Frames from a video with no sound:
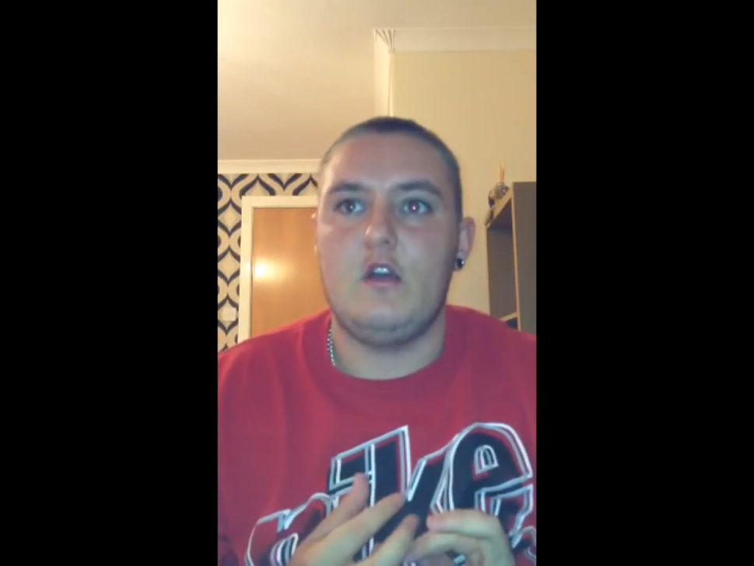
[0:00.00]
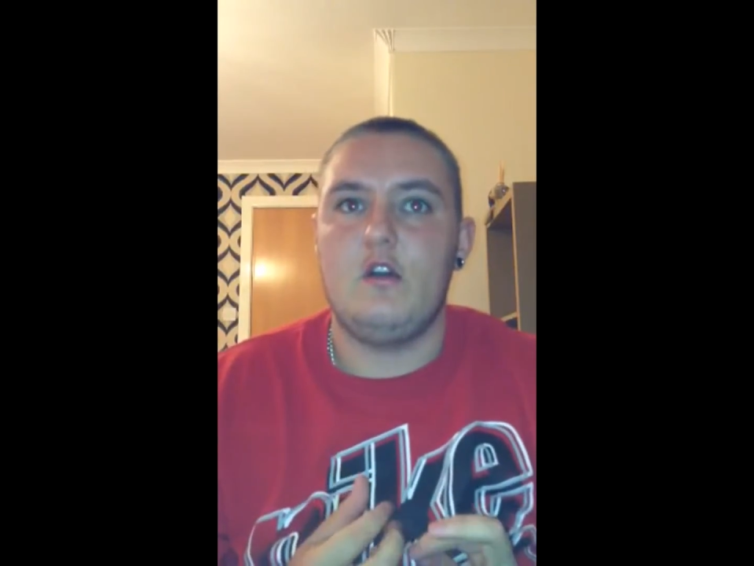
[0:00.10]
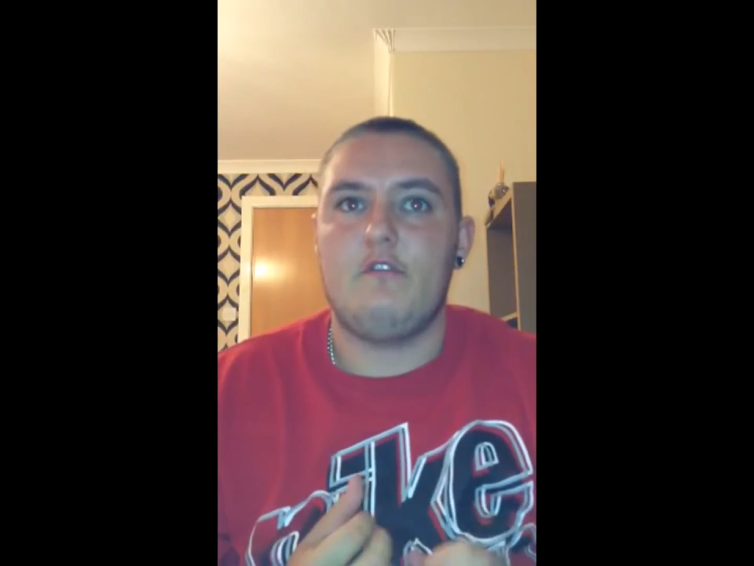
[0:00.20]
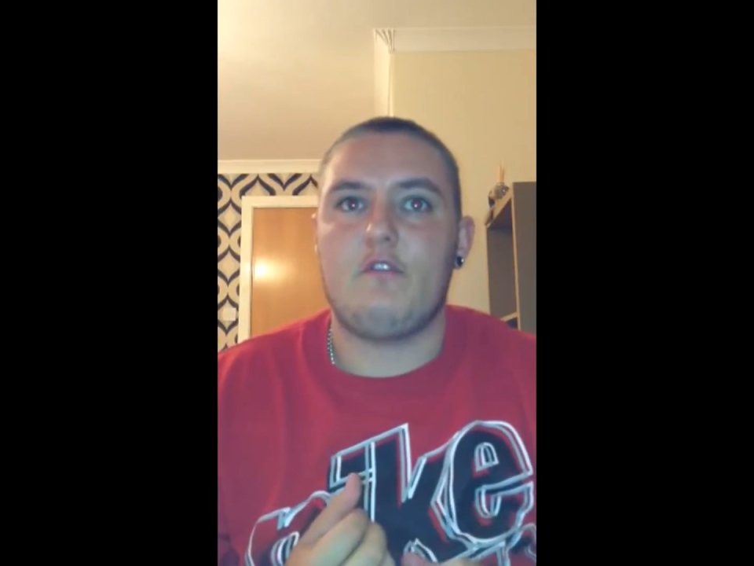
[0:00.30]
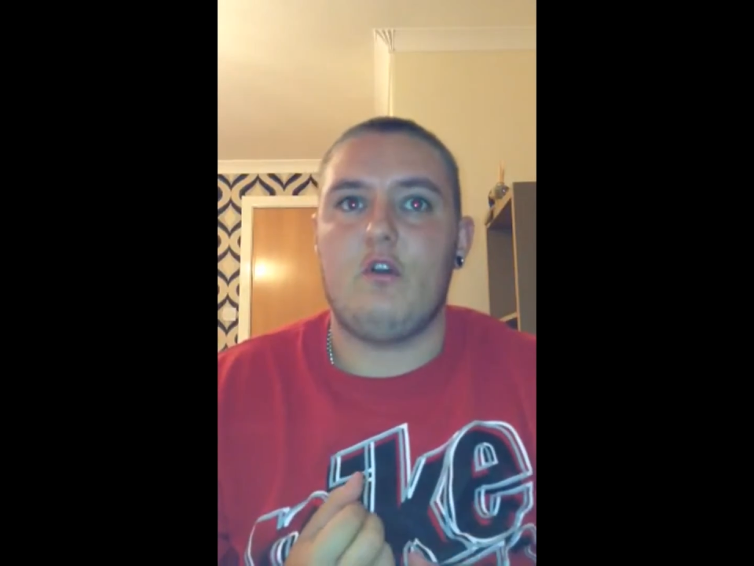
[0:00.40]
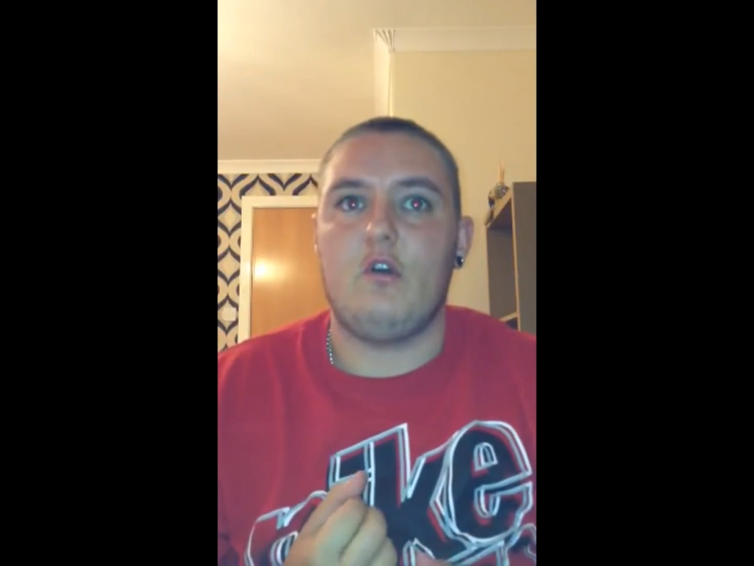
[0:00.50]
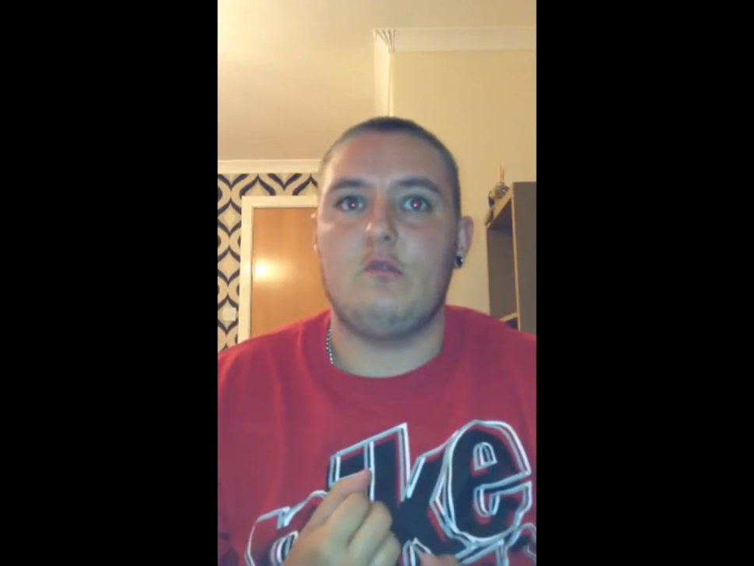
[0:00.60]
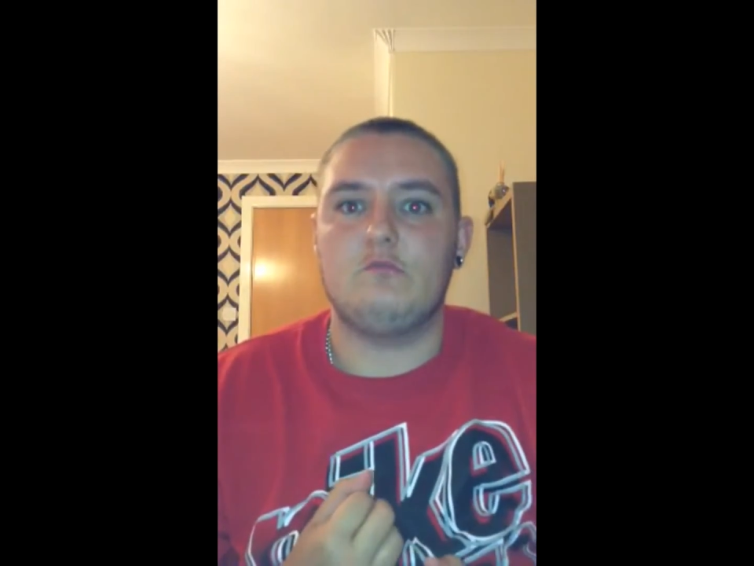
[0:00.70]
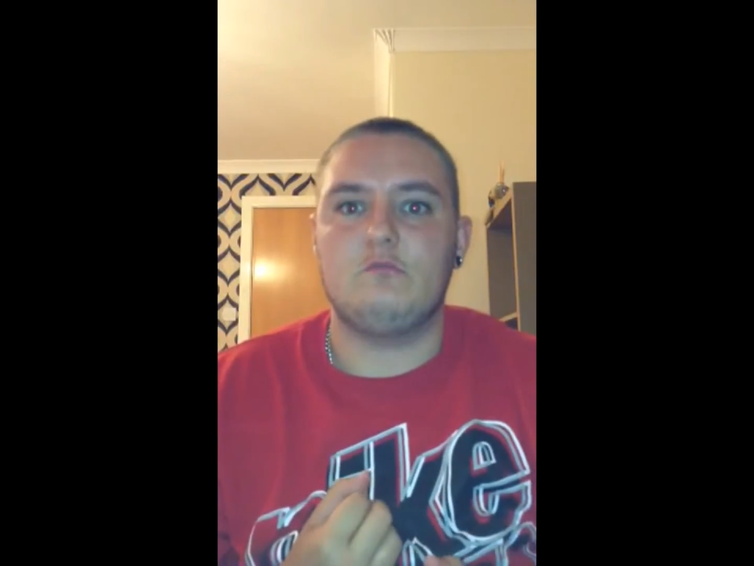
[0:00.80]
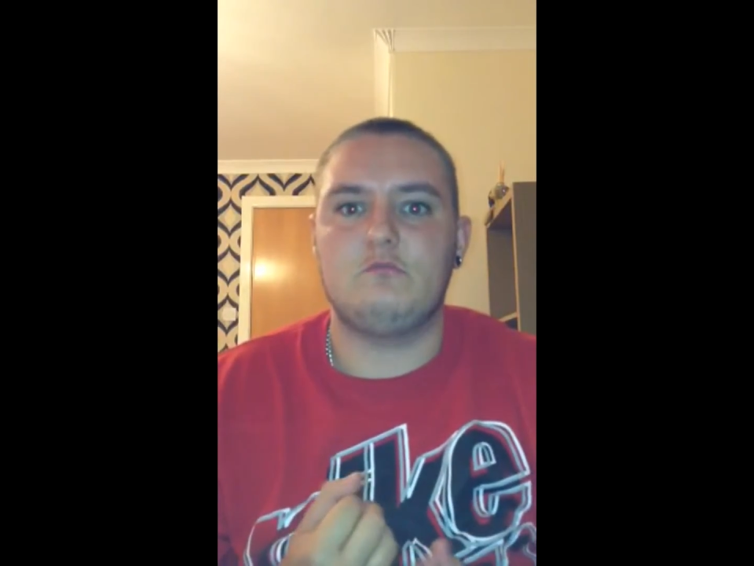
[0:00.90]

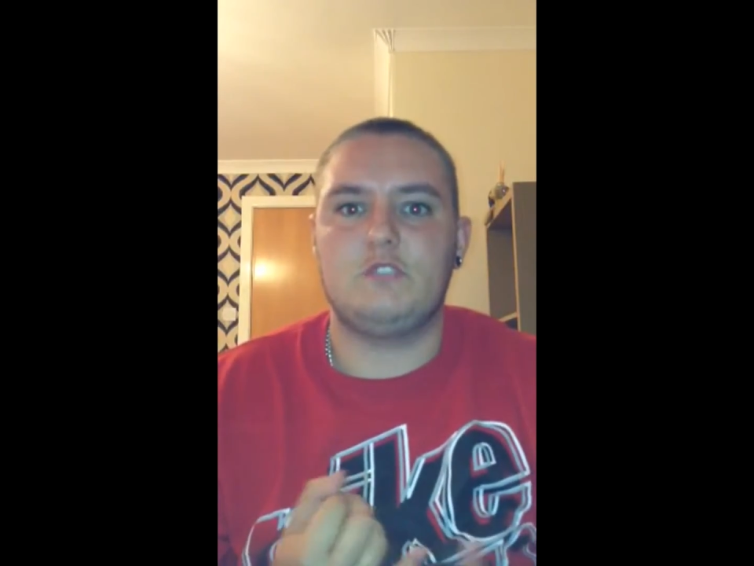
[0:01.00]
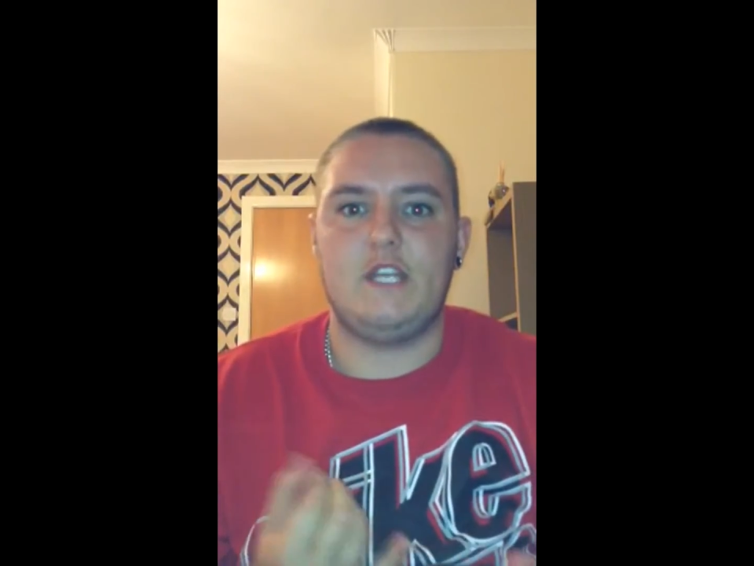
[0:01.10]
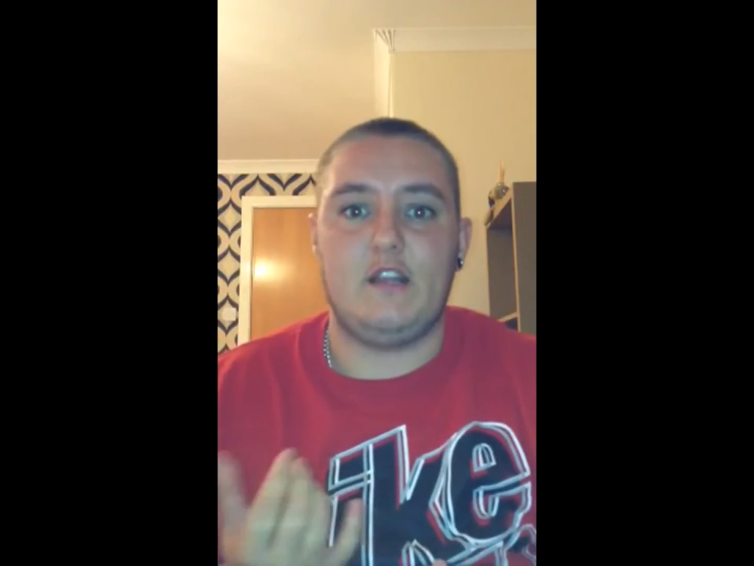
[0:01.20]
from, say,